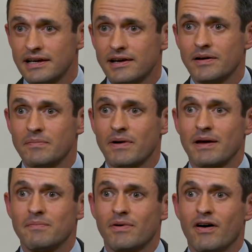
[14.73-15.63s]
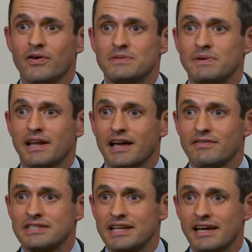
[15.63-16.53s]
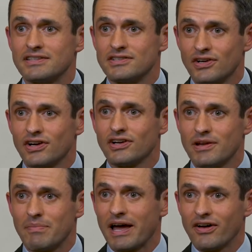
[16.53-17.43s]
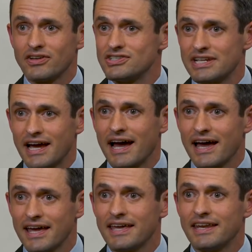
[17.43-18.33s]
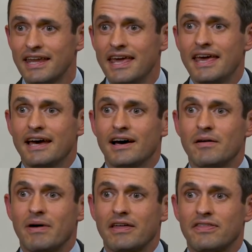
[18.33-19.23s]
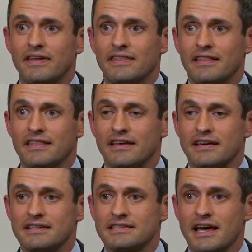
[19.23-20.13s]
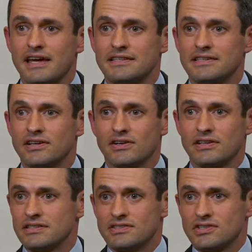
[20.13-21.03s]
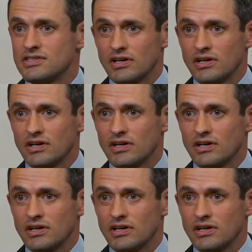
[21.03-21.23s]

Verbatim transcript: Um, I've always been kind of a science nerd and a biology guy, and um, I think that the science here is just